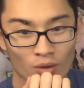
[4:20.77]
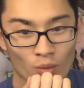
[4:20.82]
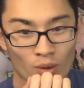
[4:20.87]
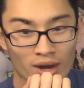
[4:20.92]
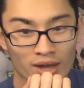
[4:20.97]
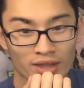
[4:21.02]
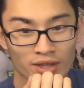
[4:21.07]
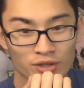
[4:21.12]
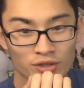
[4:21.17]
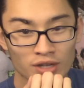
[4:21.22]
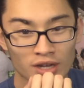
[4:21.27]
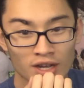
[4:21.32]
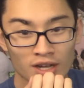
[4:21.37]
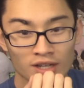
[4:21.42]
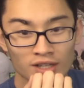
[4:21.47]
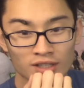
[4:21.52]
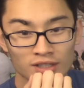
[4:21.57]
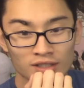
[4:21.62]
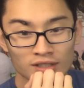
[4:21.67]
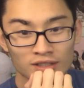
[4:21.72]
Why did.
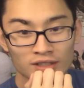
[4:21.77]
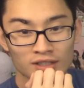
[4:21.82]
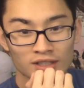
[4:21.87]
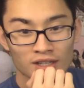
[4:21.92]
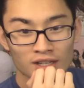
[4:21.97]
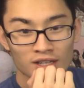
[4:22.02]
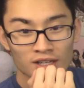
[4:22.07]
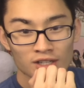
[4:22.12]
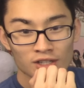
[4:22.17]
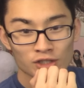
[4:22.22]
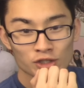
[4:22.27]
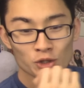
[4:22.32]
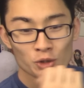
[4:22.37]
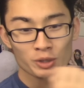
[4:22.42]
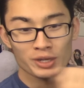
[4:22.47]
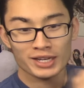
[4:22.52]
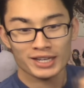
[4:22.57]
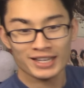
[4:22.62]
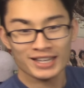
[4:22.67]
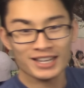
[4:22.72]

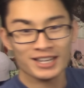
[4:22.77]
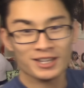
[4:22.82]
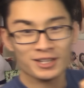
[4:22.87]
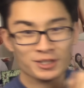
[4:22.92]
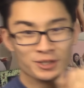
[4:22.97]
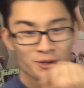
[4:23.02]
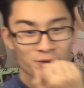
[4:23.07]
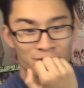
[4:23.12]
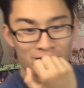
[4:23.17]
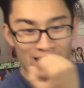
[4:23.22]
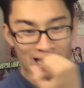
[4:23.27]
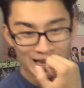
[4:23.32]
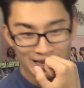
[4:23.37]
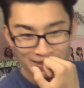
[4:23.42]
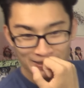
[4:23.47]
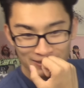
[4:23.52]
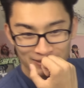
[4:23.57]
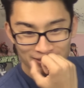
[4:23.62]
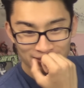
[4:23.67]
Sugi didn't deserve that?